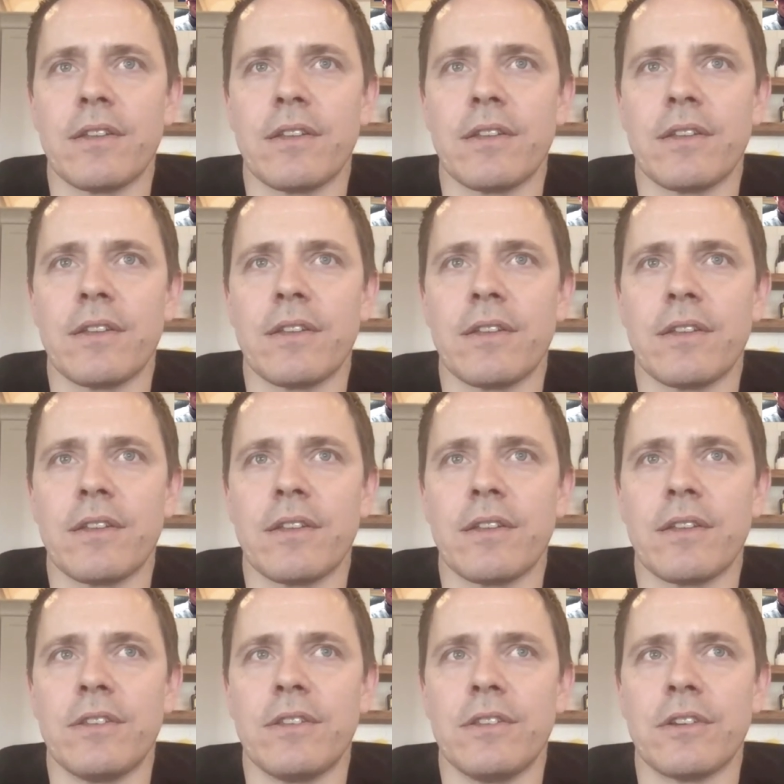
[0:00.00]
And
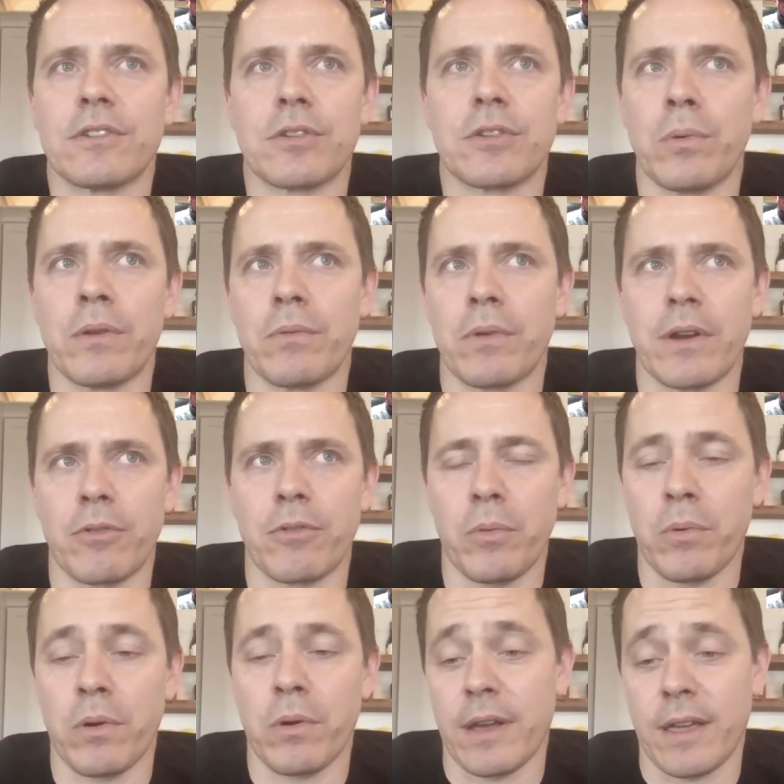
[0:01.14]
to win whatever we
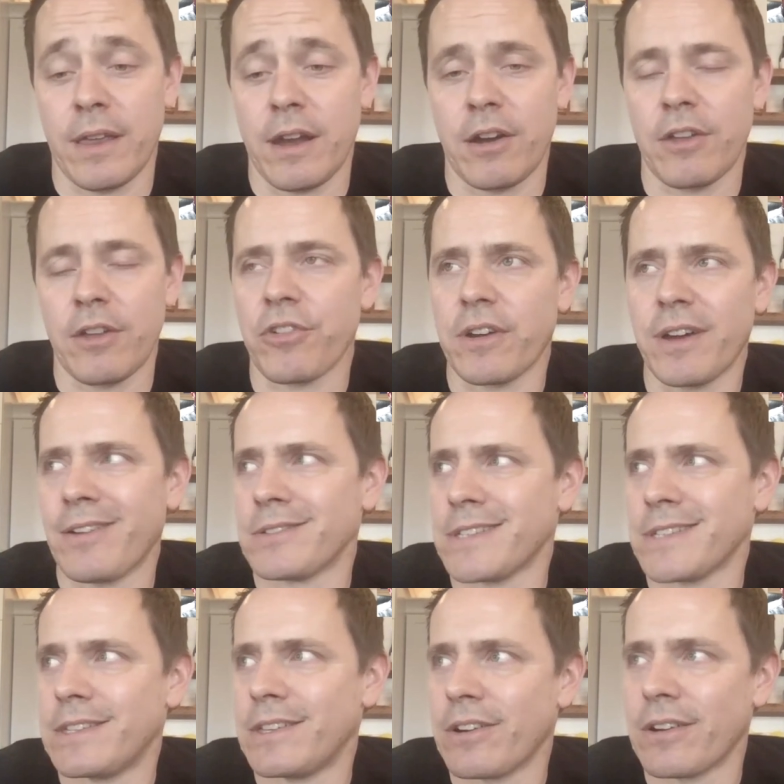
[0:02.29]
won, again, I already forgot, it was
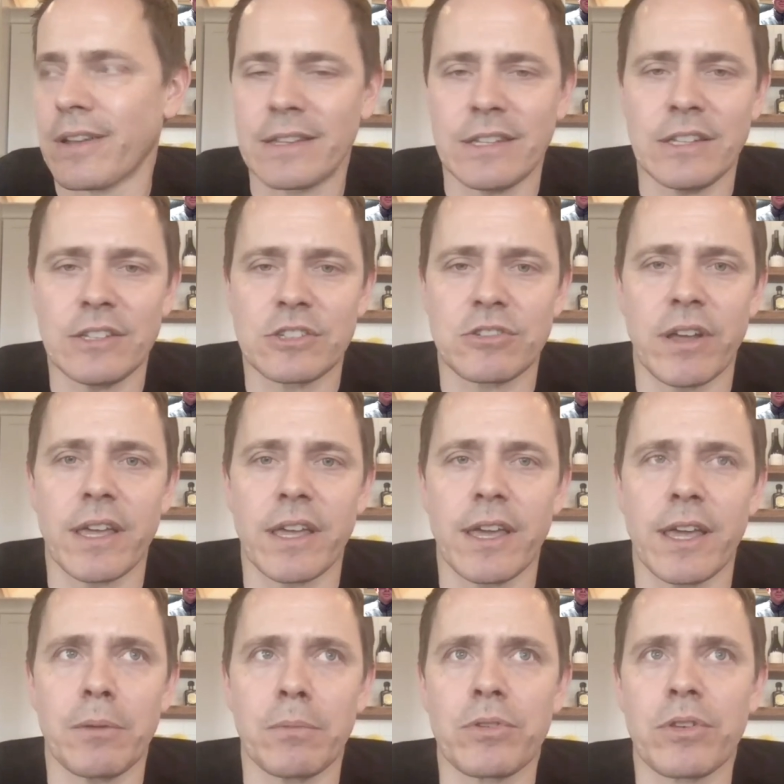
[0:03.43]
18 or 19 straight
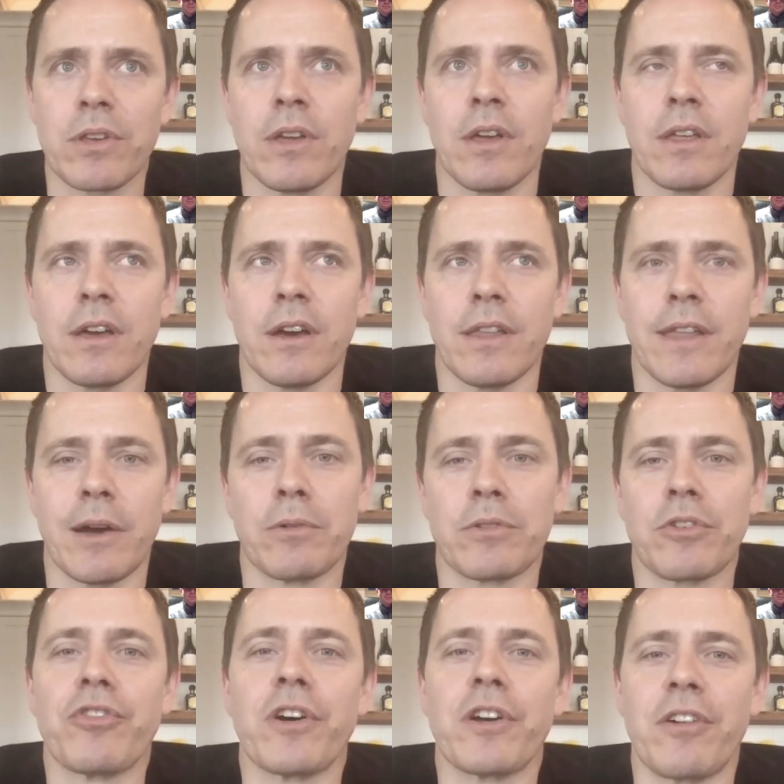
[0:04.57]
games. That was
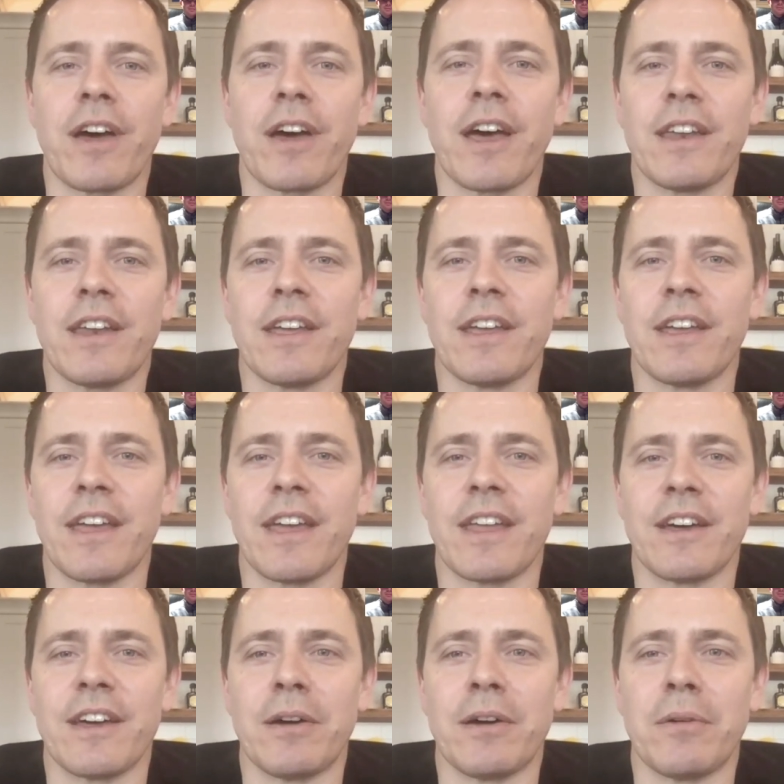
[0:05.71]
a fun ride
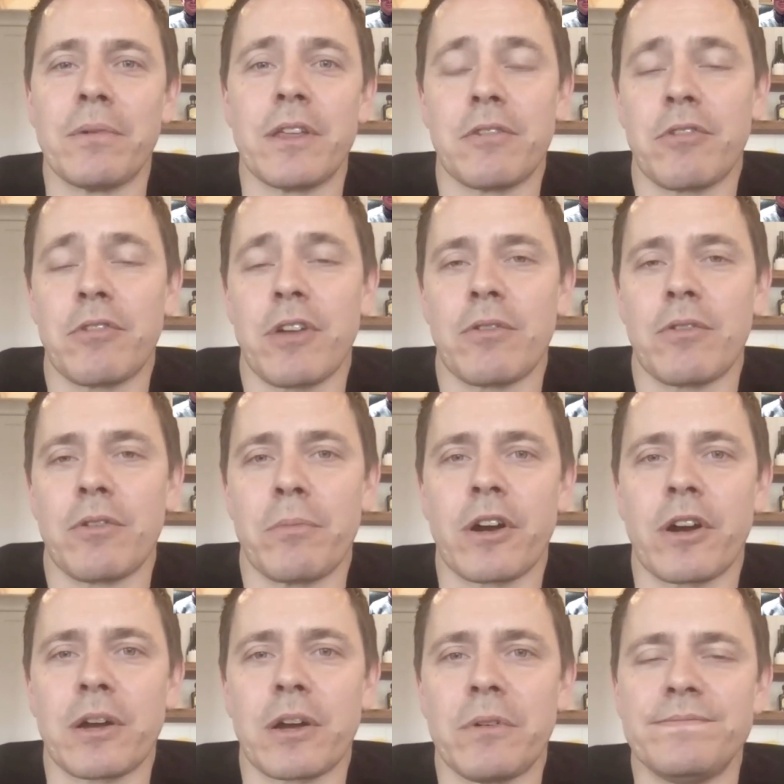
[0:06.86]
and
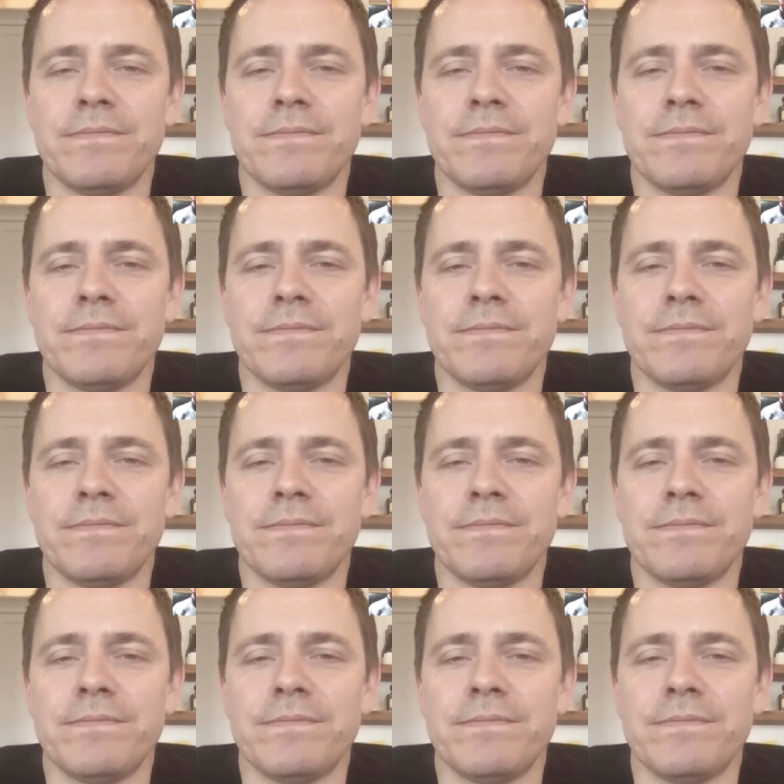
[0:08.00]
remarkable.